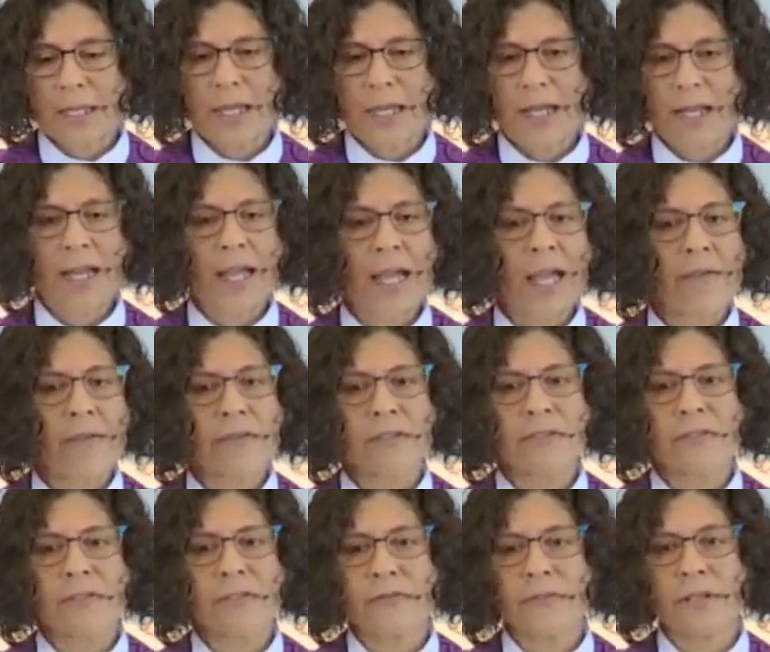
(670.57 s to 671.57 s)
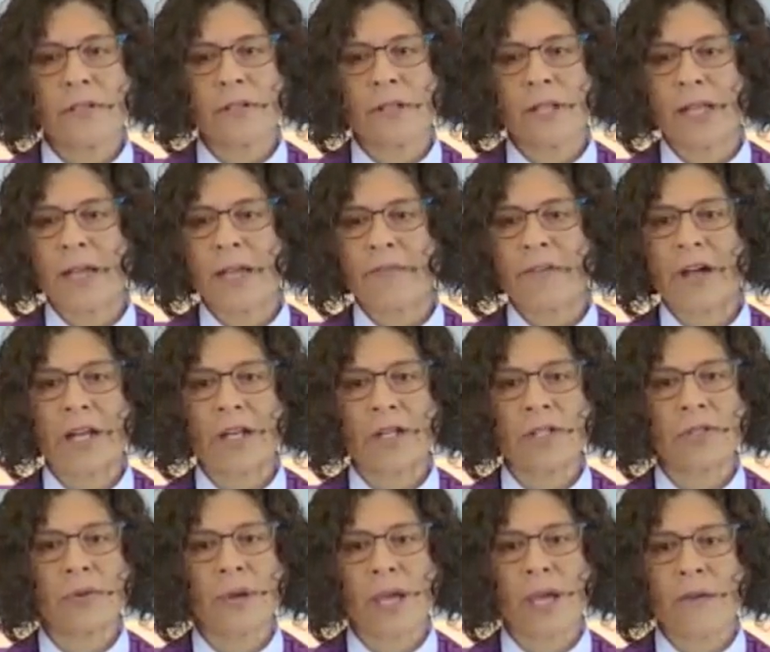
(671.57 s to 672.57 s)
and I have to feel like I've got to
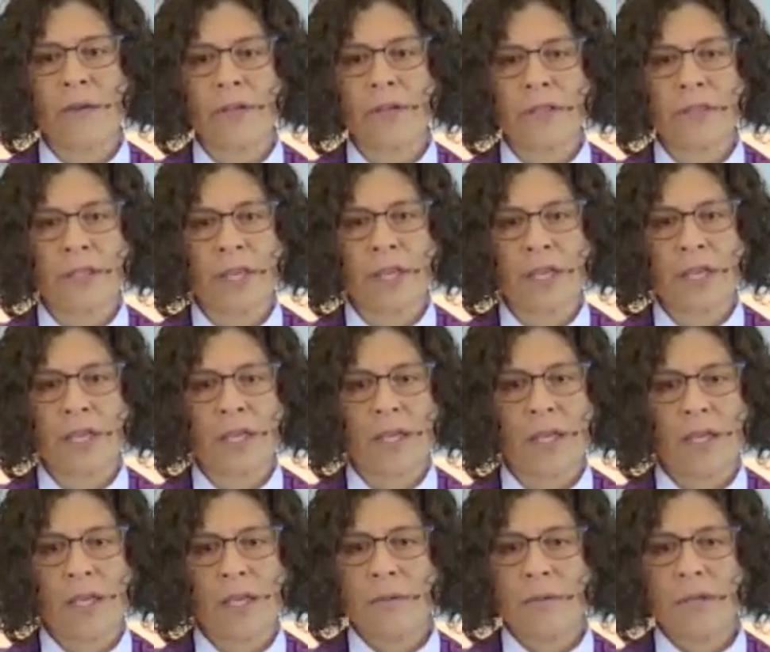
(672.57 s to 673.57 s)
do everything